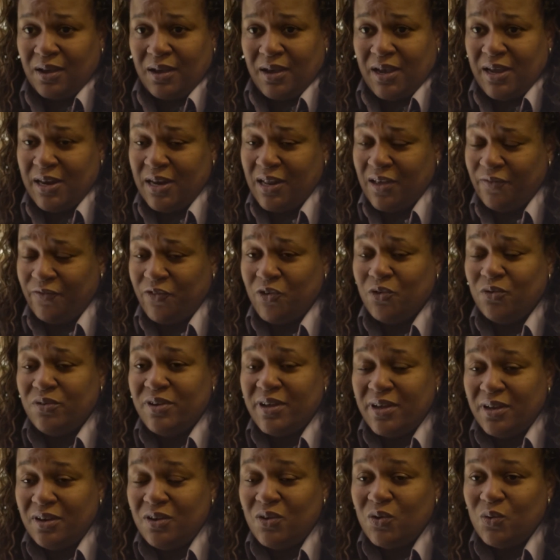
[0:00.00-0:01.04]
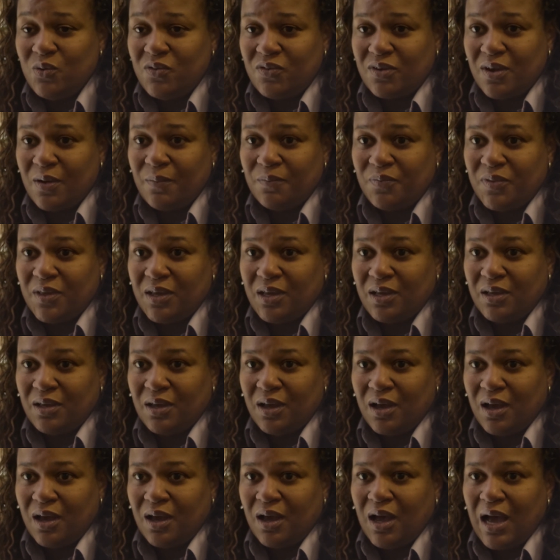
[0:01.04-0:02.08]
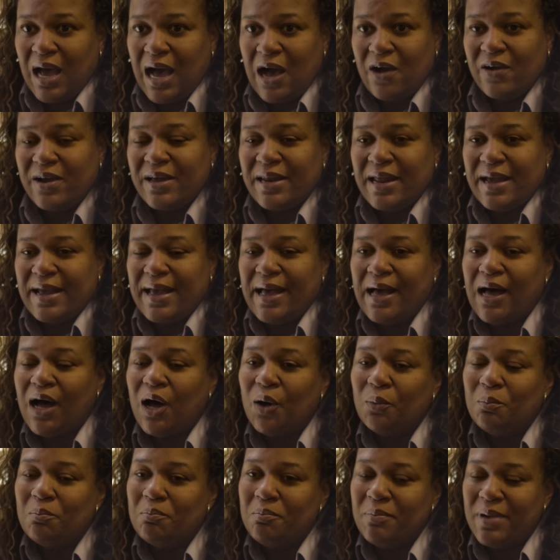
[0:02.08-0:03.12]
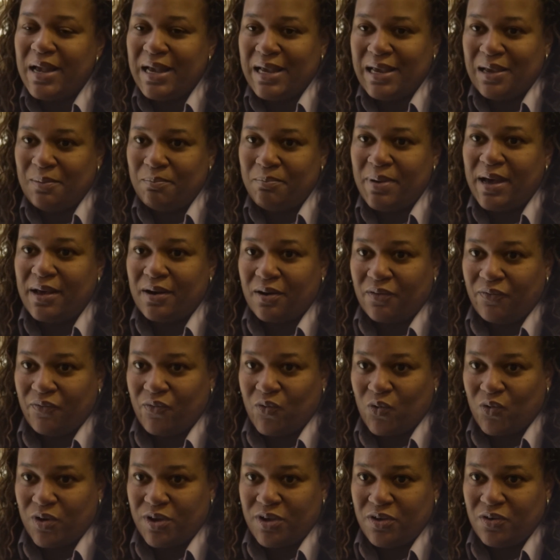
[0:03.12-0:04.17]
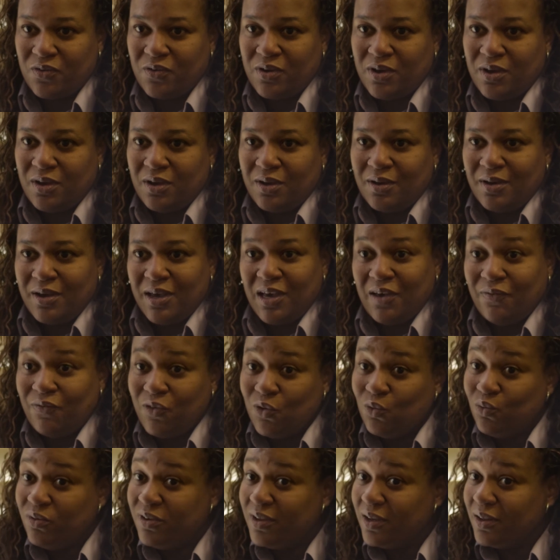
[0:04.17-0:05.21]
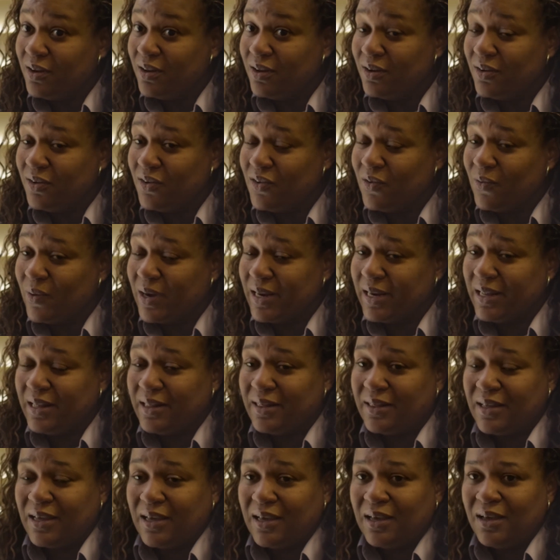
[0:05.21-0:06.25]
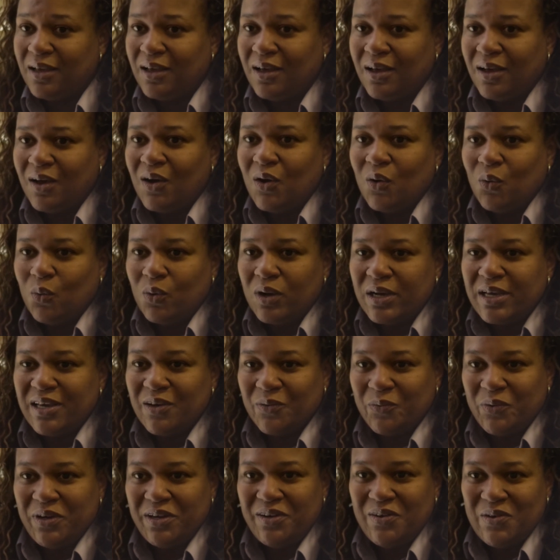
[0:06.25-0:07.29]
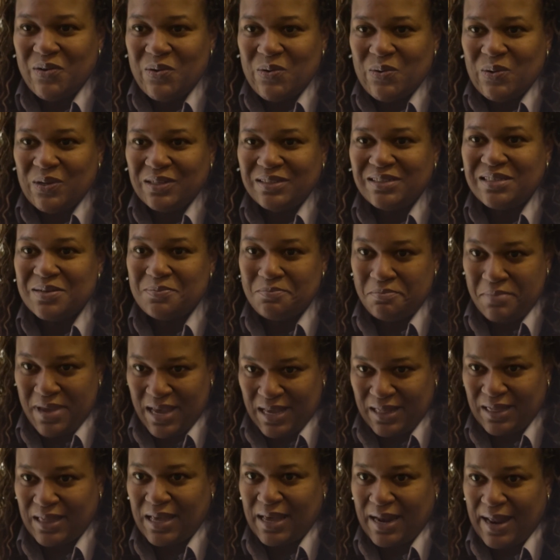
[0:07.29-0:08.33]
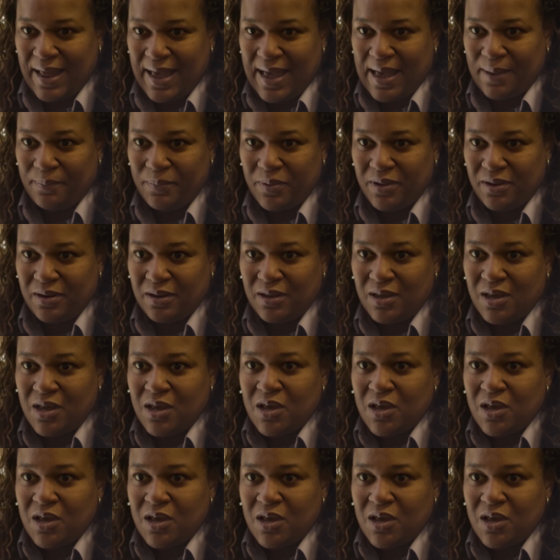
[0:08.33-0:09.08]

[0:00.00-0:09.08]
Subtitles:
And if you did do something, how can I help make it better for you? If you didn't do anything, what can we do to make that happen?